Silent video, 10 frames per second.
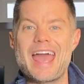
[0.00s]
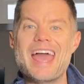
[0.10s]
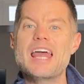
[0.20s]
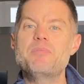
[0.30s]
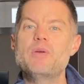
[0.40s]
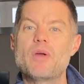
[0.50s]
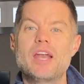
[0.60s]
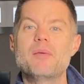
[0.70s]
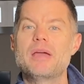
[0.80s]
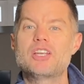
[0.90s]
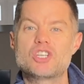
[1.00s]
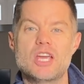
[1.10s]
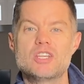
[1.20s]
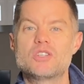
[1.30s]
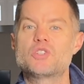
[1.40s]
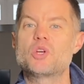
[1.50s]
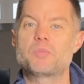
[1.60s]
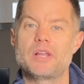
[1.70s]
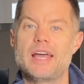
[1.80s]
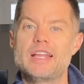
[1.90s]
and be ready to make changes to your
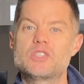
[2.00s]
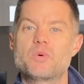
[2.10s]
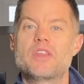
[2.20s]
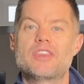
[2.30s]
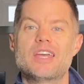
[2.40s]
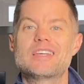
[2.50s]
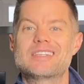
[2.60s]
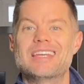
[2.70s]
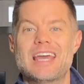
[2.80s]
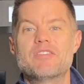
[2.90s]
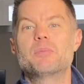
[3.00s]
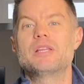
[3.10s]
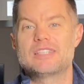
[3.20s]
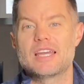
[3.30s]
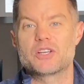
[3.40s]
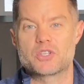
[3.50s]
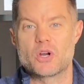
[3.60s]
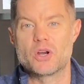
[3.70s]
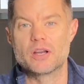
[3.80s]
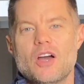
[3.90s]
plans when things inevitably take a
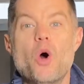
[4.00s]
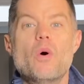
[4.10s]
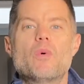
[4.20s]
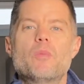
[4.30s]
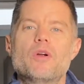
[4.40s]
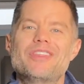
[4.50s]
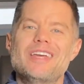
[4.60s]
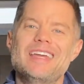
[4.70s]
turn. Oh, and one more thing,